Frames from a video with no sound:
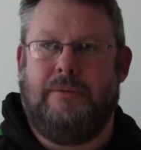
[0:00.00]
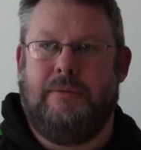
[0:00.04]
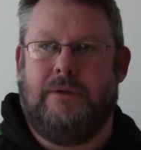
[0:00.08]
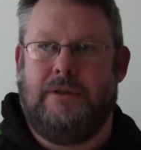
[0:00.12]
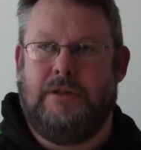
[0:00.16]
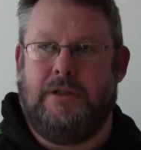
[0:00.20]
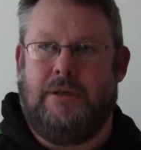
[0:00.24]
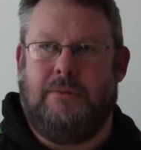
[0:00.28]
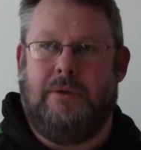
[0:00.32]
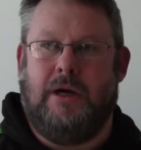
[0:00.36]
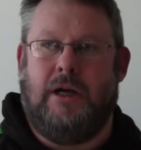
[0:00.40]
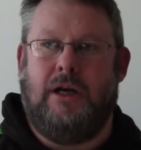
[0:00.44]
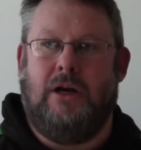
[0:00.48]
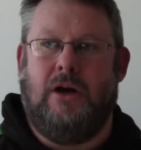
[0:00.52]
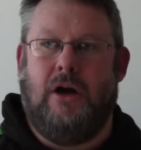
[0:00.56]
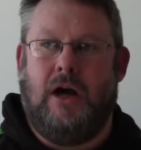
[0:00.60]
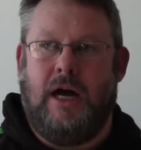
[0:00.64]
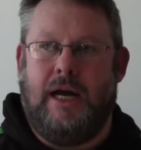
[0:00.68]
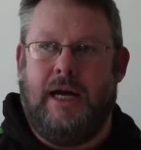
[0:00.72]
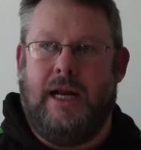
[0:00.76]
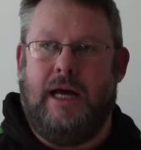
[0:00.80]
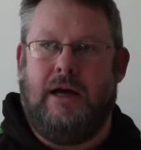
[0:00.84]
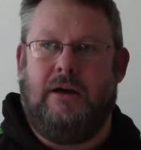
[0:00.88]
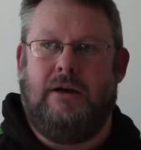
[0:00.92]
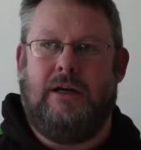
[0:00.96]
So I'm a
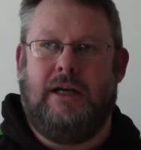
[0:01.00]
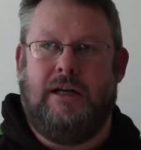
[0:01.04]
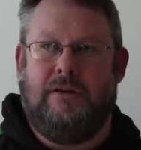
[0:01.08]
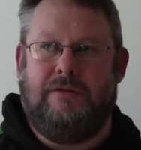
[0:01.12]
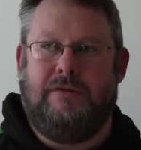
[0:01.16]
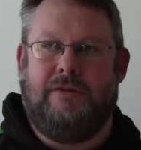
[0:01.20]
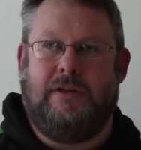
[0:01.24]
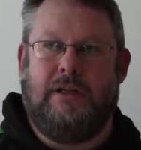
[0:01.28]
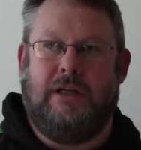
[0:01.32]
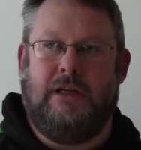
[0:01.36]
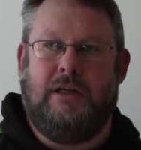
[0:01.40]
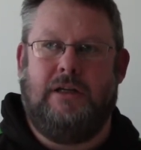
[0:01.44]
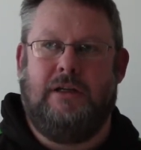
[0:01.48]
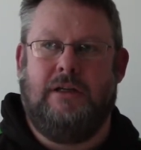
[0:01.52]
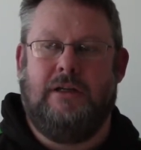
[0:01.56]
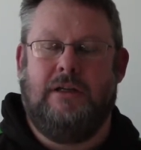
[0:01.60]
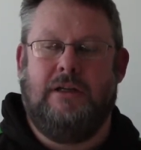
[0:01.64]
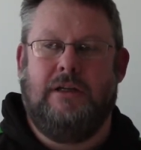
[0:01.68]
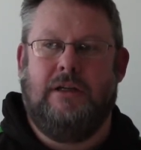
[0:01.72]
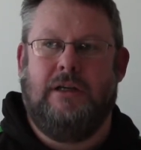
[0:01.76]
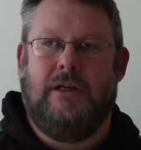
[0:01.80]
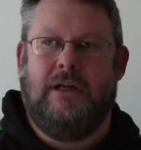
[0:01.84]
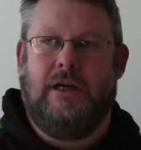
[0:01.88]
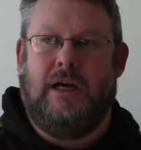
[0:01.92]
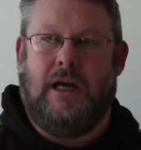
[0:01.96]
line out lifter,
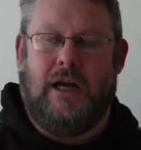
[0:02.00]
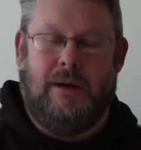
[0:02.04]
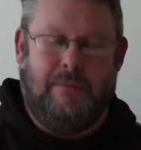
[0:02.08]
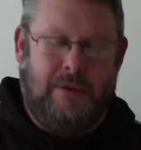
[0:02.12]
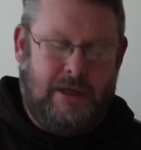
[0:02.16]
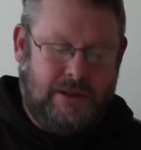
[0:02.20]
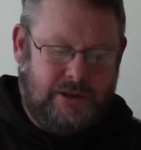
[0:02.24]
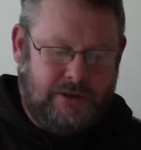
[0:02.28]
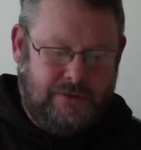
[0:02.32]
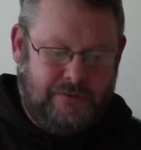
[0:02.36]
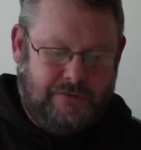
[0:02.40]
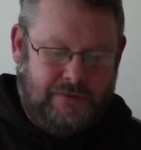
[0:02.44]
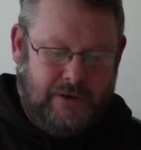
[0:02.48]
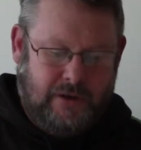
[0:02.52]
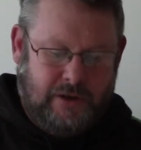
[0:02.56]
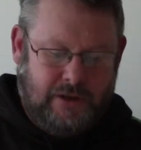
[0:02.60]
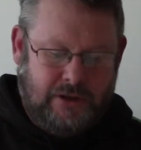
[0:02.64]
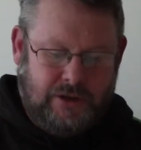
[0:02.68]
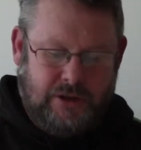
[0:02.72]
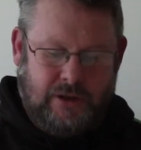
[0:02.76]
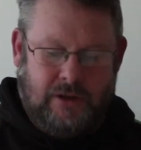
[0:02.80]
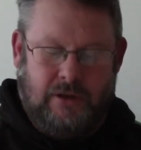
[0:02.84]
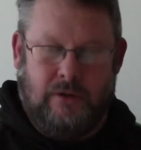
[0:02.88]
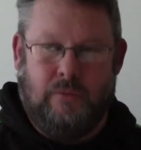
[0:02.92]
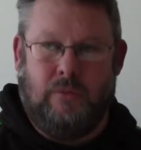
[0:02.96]
and I'm actually
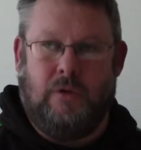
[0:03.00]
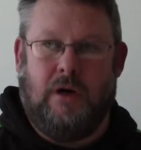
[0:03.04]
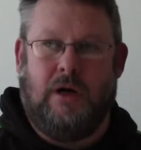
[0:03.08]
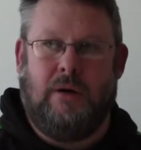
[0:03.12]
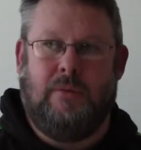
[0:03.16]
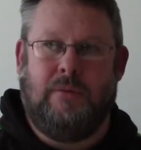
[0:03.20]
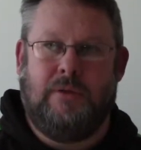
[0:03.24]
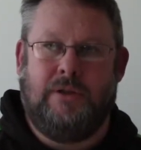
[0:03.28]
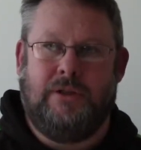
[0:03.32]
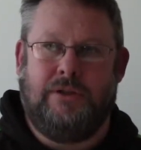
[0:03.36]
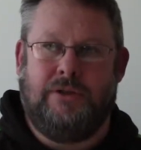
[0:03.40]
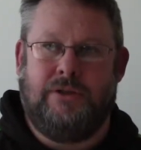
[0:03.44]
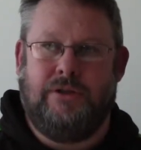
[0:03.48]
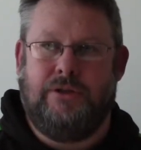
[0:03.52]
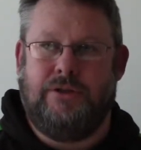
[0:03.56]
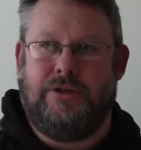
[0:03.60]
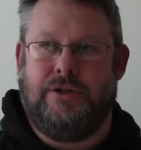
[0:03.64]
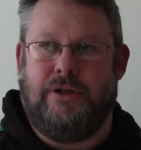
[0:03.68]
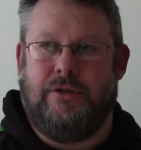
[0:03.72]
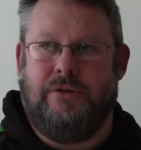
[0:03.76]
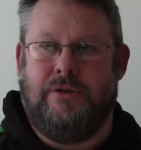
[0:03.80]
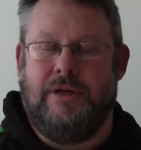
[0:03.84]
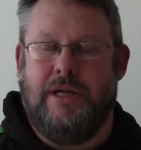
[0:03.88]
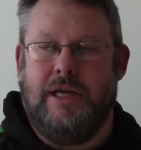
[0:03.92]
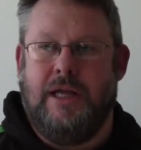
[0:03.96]
focusing on what I want to do.
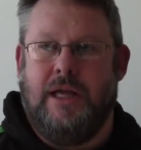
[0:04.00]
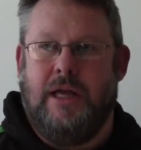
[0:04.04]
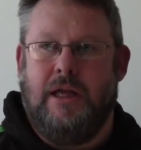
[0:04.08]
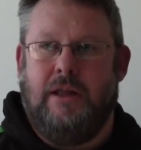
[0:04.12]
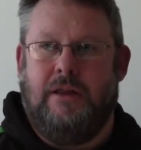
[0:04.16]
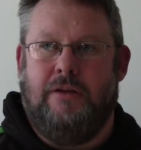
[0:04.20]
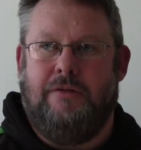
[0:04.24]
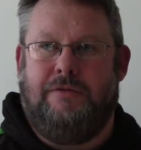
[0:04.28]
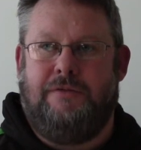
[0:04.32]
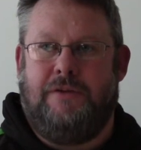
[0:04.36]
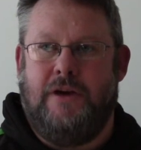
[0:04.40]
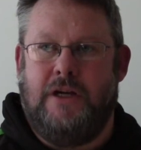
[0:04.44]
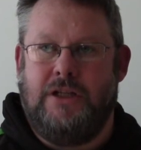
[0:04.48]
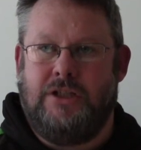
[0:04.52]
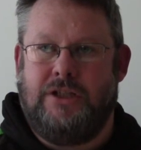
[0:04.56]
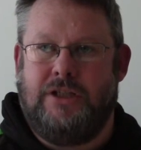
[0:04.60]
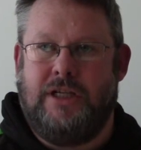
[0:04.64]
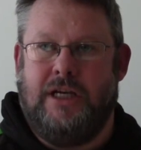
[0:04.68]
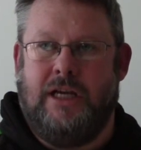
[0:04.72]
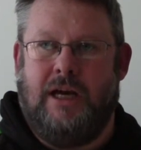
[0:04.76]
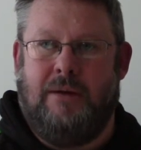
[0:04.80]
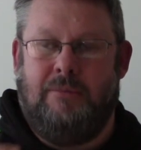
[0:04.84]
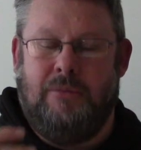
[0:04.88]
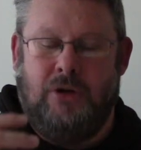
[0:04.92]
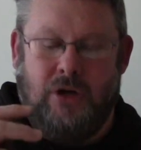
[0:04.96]
So the first
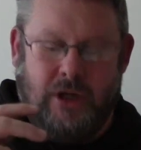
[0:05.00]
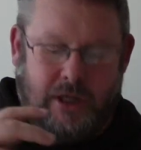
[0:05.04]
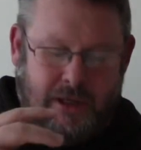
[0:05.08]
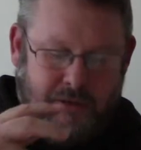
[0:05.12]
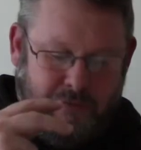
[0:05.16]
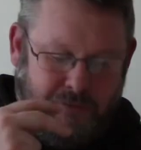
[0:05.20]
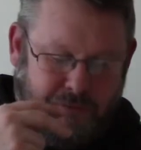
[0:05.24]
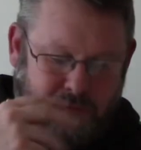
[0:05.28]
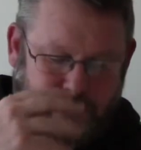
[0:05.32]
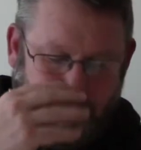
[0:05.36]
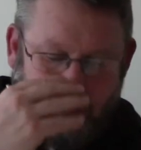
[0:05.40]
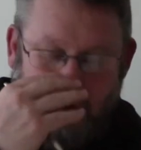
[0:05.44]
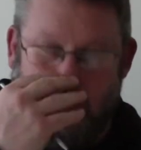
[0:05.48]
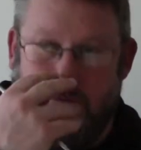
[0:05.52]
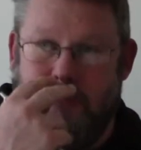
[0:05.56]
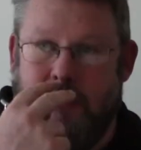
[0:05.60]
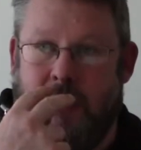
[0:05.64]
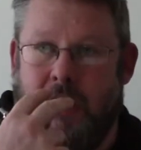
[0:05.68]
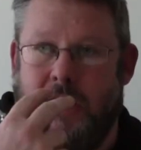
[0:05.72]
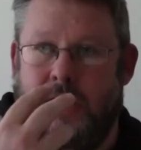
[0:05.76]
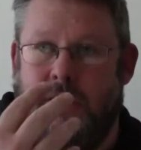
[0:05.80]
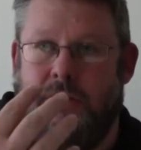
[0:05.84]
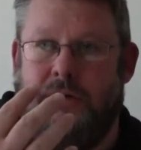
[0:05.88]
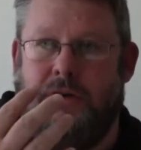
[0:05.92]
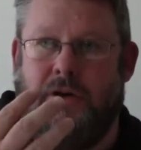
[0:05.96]
thing, I'm looking through
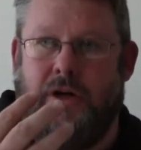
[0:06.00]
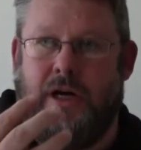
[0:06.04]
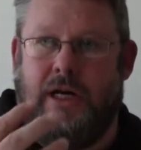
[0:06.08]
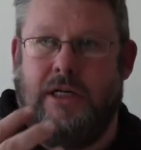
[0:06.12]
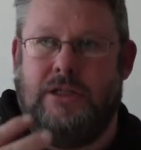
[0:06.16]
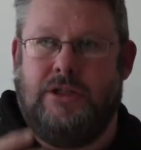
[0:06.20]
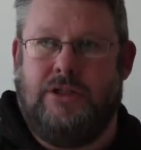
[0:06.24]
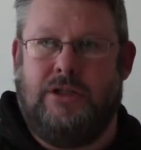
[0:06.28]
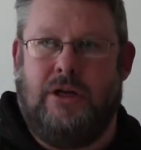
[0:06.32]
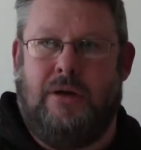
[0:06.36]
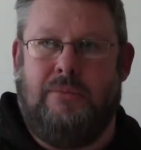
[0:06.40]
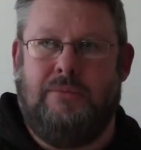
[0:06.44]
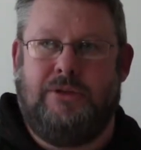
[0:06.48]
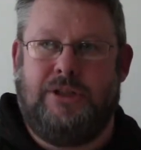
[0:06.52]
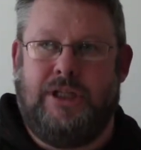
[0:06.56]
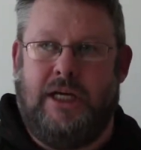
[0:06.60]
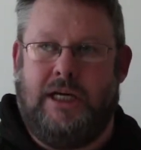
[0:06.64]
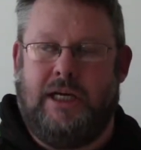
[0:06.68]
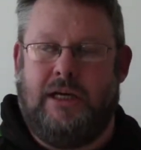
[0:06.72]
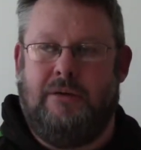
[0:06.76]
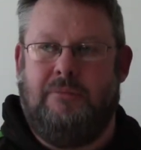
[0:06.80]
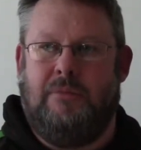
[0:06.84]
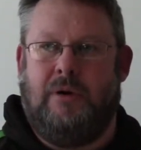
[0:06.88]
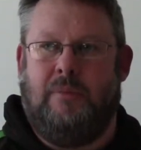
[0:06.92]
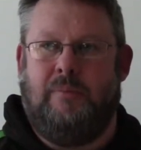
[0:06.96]
my own eyes, so I'm
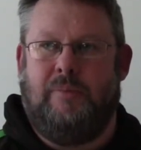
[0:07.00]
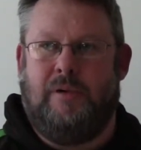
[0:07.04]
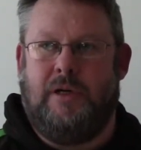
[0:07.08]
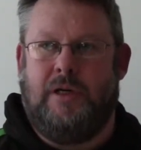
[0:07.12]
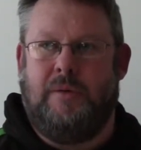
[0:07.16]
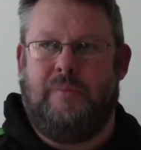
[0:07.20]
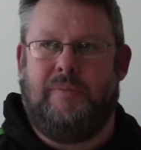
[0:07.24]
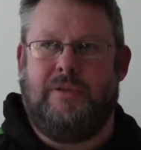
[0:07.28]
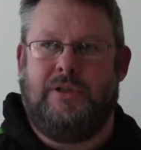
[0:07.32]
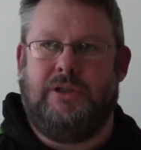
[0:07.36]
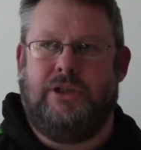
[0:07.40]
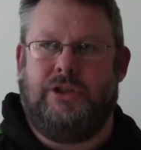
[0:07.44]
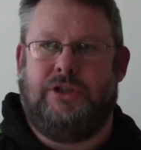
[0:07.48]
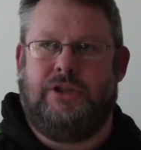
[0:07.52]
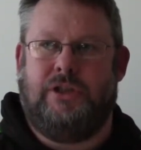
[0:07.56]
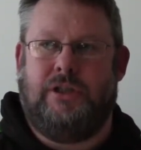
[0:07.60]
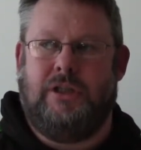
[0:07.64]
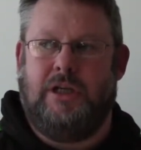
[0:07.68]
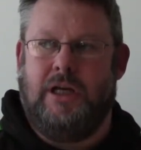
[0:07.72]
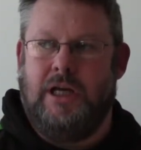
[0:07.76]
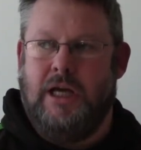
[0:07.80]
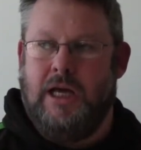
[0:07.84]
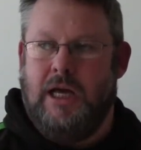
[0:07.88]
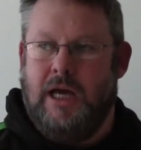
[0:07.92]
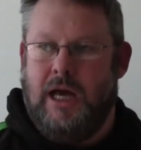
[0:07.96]
checking my body position,
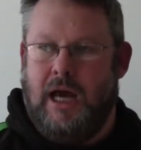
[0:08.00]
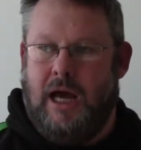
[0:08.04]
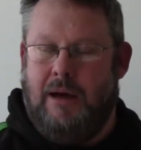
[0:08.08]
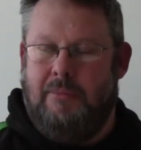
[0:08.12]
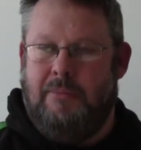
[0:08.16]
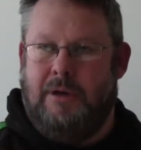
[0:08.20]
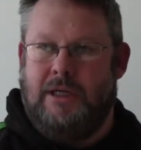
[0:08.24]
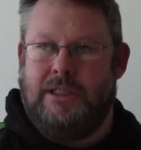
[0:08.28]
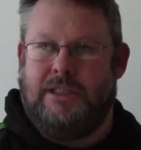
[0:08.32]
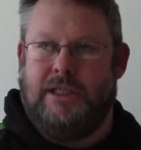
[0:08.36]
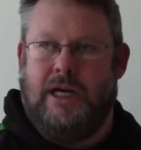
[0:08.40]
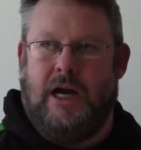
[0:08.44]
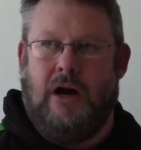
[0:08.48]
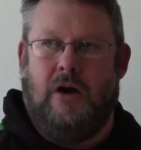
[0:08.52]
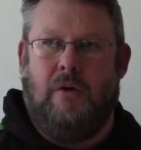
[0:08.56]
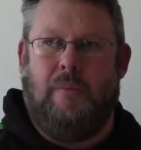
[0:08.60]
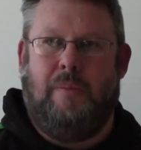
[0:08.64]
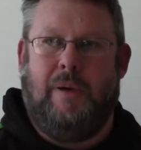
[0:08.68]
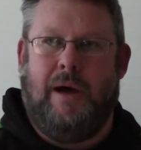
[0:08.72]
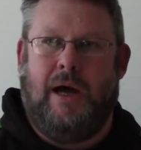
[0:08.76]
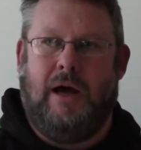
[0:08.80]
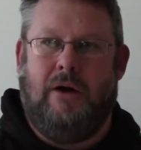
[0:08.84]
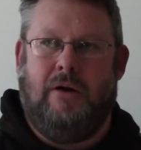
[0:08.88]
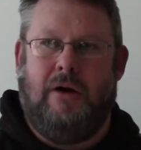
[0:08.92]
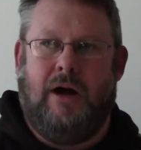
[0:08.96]
and my tower of
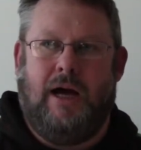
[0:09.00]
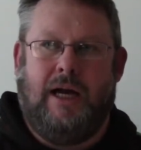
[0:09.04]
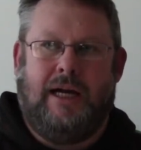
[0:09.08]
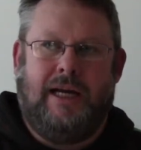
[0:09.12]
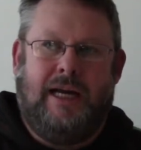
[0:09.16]
power. I can